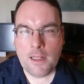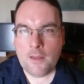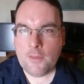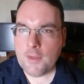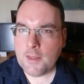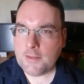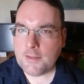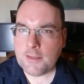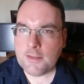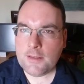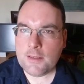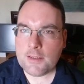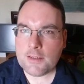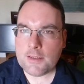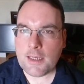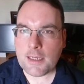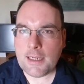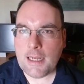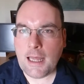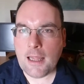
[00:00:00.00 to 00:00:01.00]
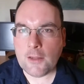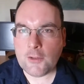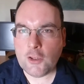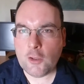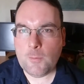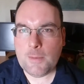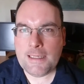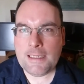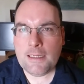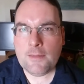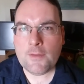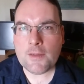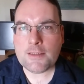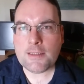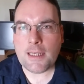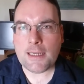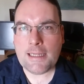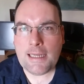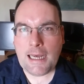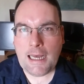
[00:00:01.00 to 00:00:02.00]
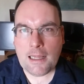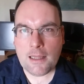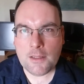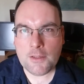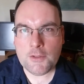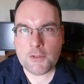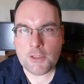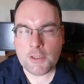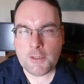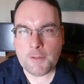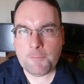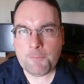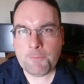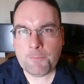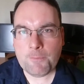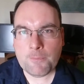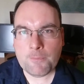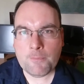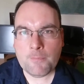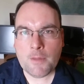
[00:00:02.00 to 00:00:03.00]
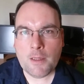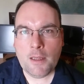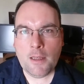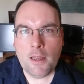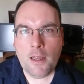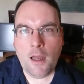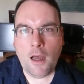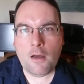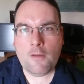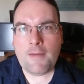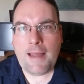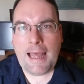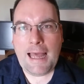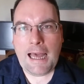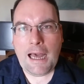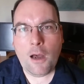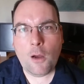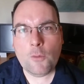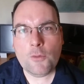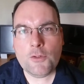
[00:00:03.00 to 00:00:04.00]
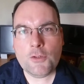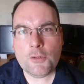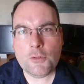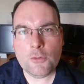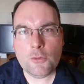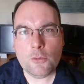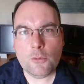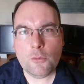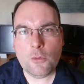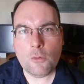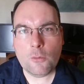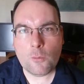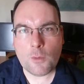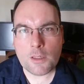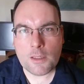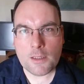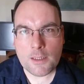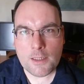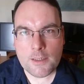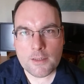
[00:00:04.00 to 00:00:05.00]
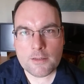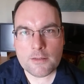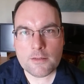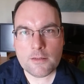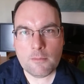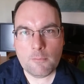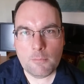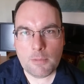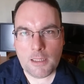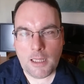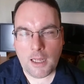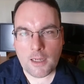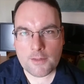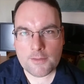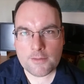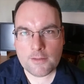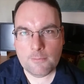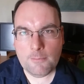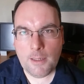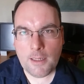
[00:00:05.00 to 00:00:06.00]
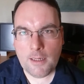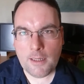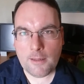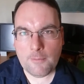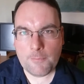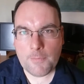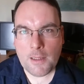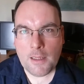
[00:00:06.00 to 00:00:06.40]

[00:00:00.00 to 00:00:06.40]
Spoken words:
This is the psychology, the beginning of the psychology of how to release blocks to money.